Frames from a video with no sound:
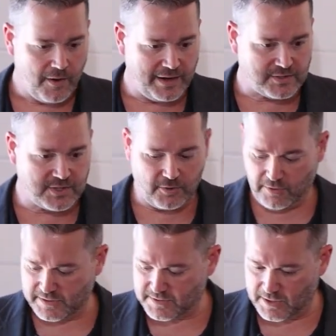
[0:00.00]
right, so
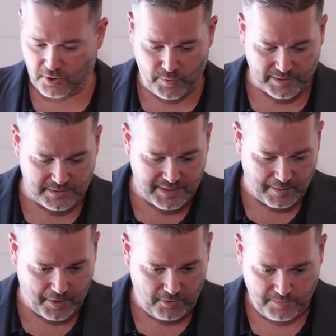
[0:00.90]
let's see a quick
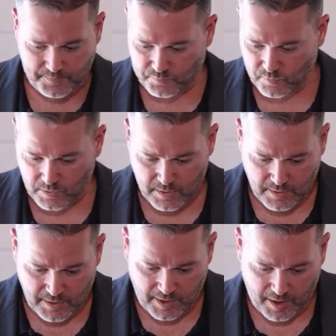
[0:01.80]
demo.
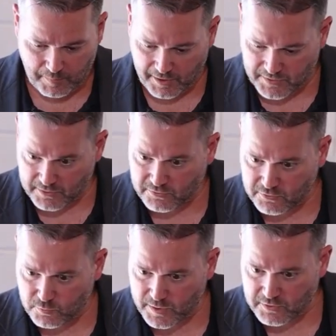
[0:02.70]
Um, I've got to
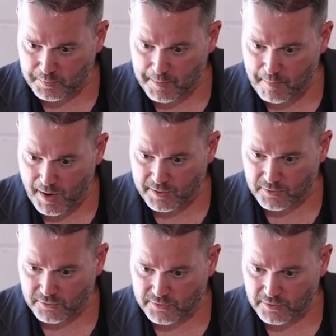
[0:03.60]
switch my
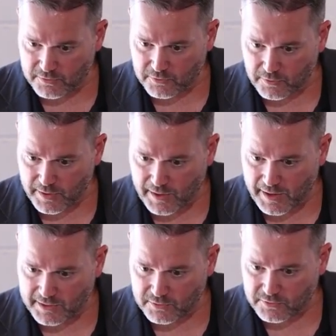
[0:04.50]
monitors here so that
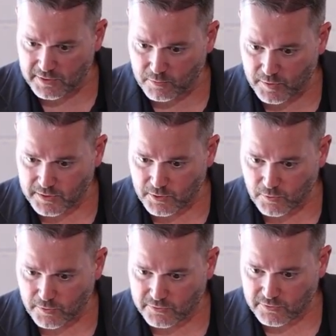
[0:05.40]
I can see what
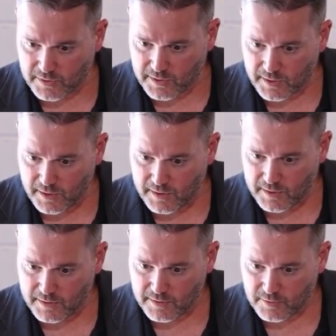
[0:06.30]
you're seeing.
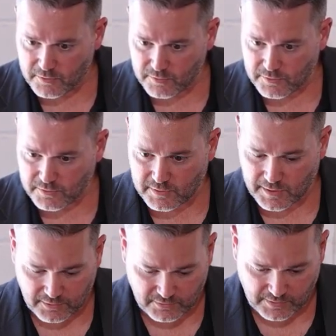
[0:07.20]
Which will just
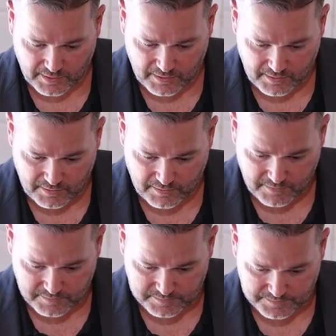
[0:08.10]
take a second.
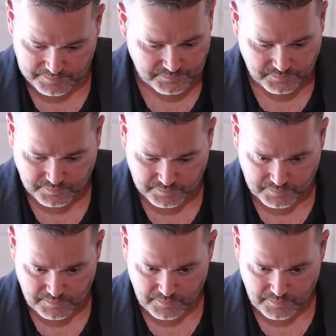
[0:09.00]
Is it